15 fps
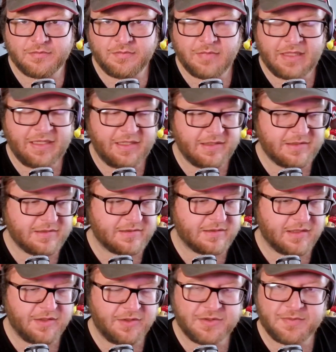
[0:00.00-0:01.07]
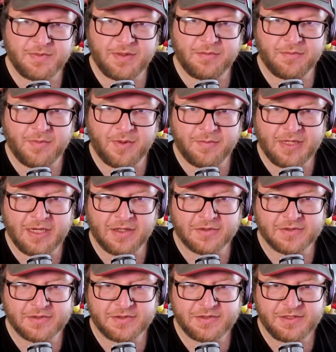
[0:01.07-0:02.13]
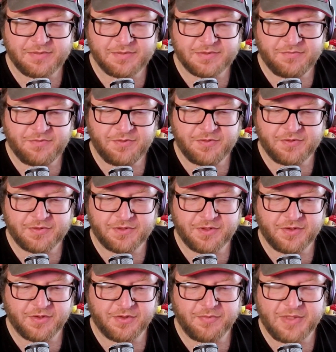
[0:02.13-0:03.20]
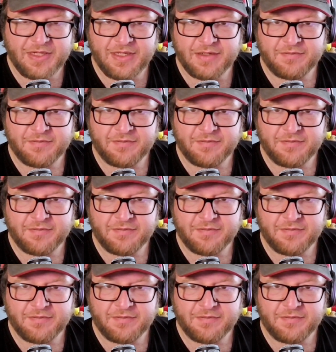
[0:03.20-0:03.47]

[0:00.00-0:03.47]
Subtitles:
My niece used to play with Barbie dolls, and she was a few years younger than me,